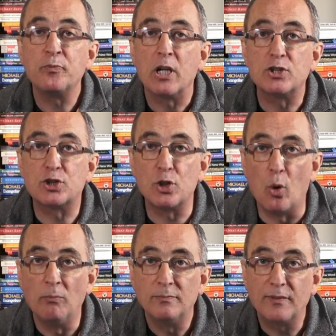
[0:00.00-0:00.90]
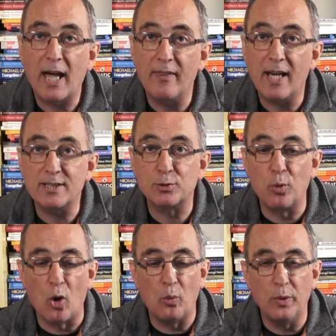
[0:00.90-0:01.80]
So that's
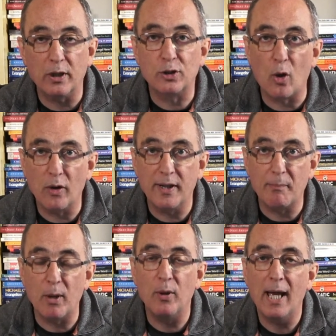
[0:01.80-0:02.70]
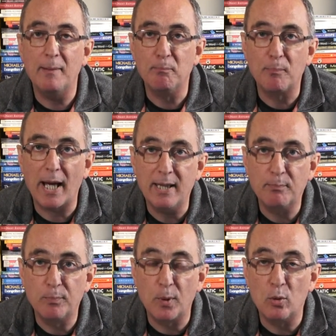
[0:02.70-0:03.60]
what we're talking about in
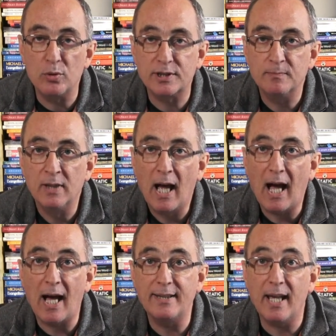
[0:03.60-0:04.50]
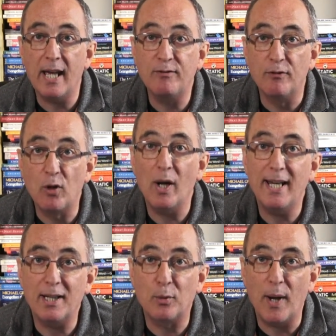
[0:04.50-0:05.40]
Bibles. And if you've got
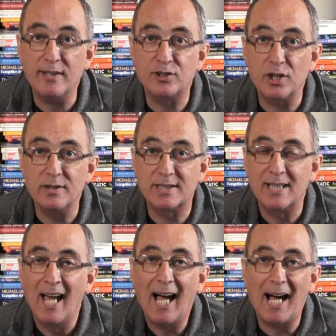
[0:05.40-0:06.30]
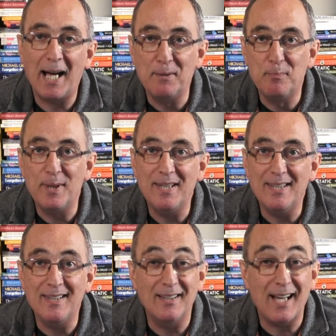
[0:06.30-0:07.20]
any questions, I'd
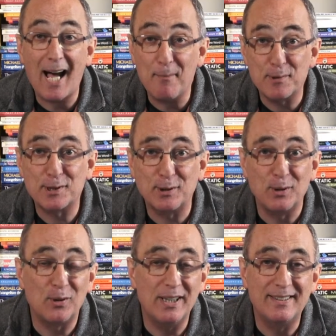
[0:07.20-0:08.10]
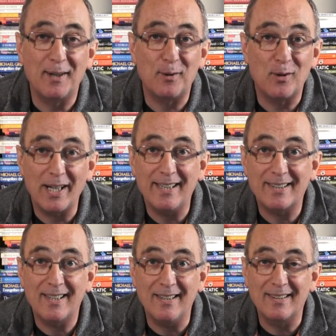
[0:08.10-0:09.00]
be absolutely
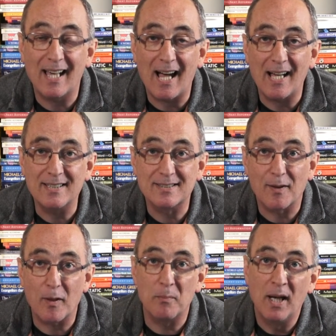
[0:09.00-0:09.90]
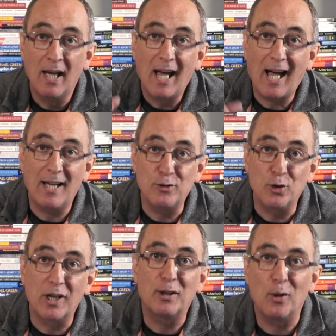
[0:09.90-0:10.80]
delighted to answer them, and you
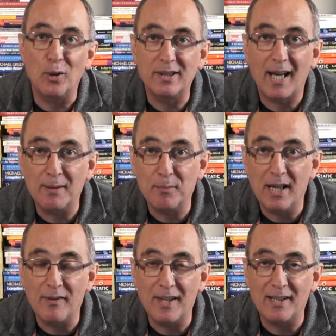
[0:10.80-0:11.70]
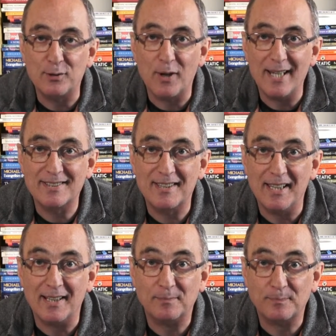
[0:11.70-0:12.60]
can contact me at the address
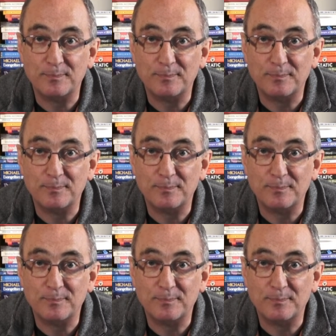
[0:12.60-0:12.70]
there.